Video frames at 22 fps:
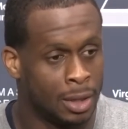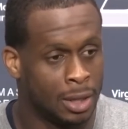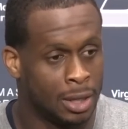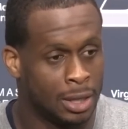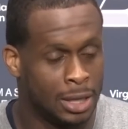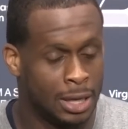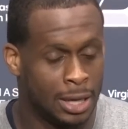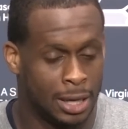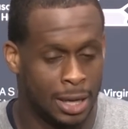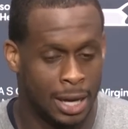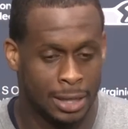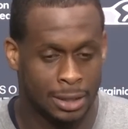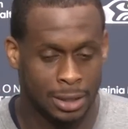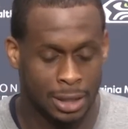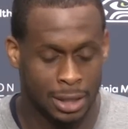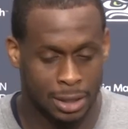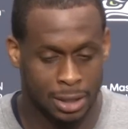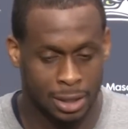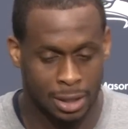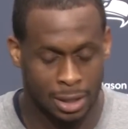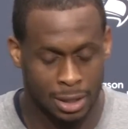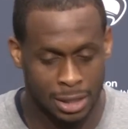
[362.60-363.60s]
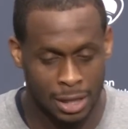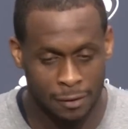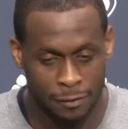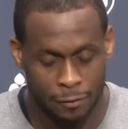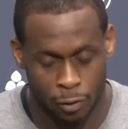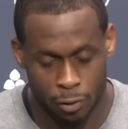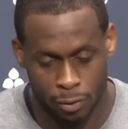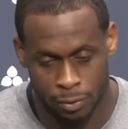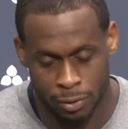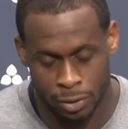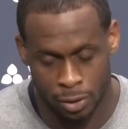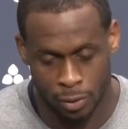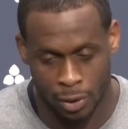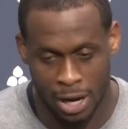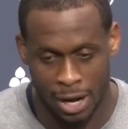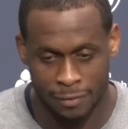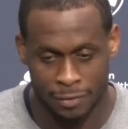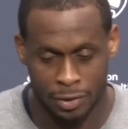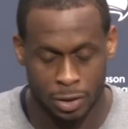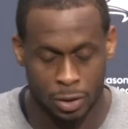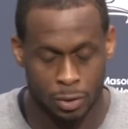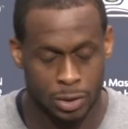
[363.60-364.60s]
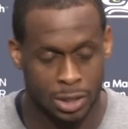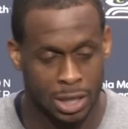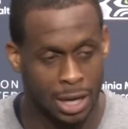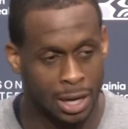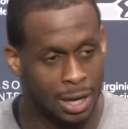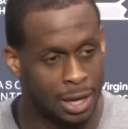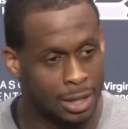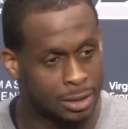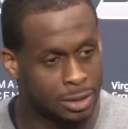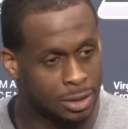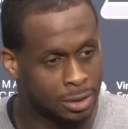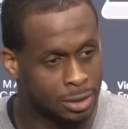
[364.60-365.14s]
Yeah, I think having those guys,